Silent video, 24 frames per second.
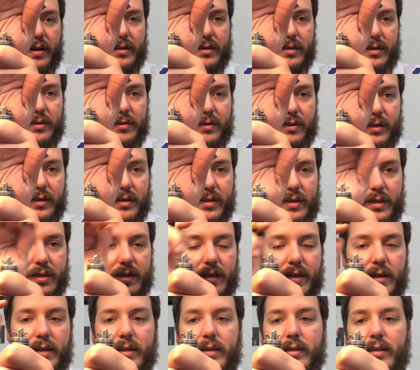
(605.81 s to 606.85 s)
As you can
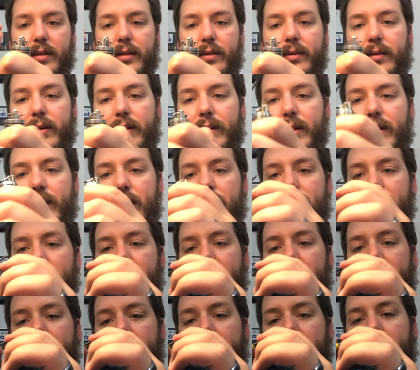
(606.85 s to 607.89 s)
see, it's a little
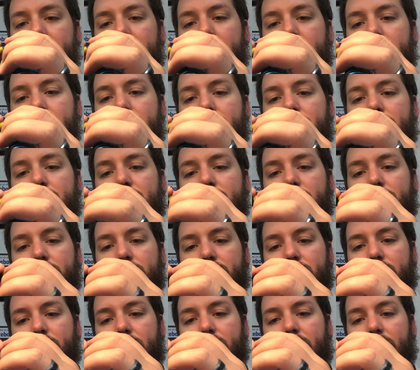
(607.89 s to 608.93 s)
uneven. So
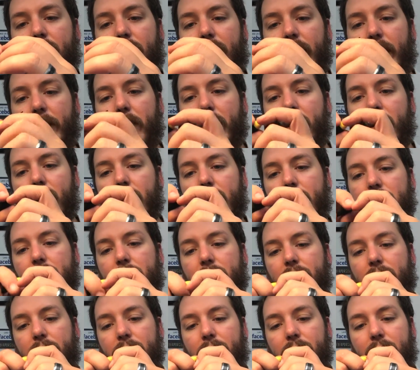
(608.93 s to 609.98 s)
just kind of eyeball
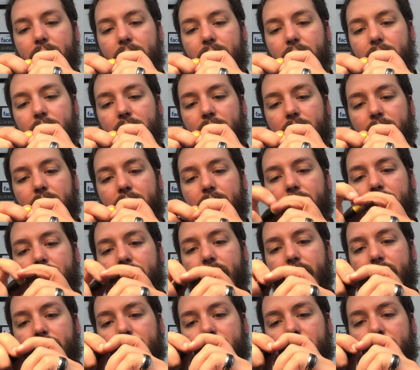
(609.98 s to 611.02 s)
it, and
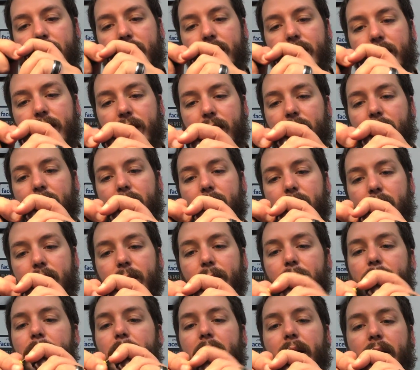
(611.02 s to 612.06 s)
in this case I think I need
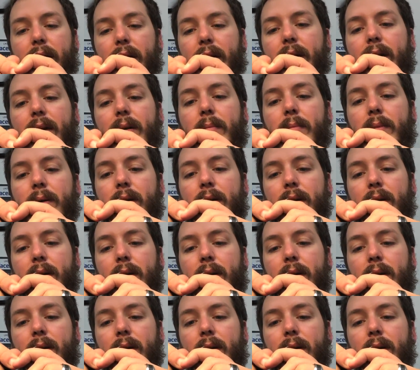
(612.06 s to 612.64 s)
to pick it up.